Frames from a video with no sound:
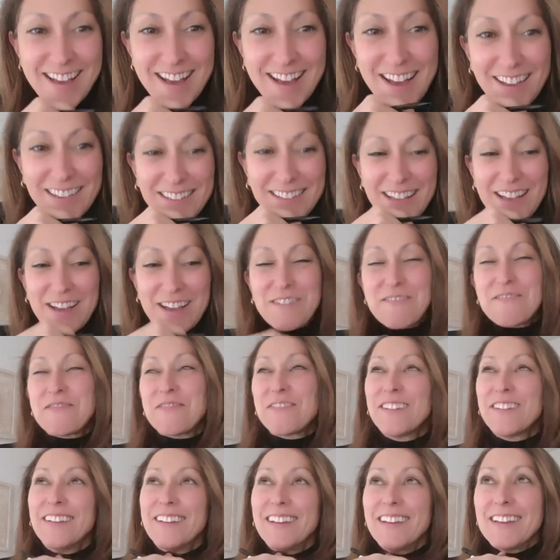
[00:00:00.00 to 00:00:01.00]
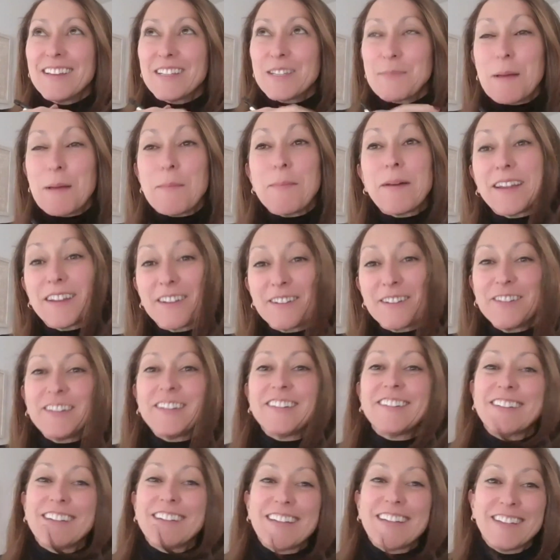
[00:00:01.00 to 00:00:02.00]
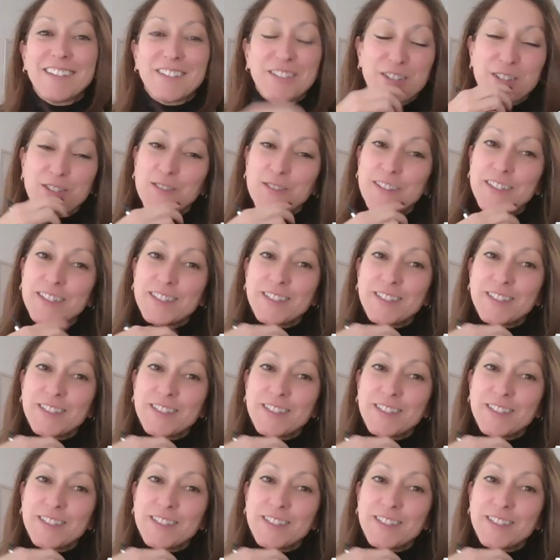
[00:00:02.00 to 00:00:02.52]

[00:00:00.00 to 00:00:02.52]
I've spent my career in industry,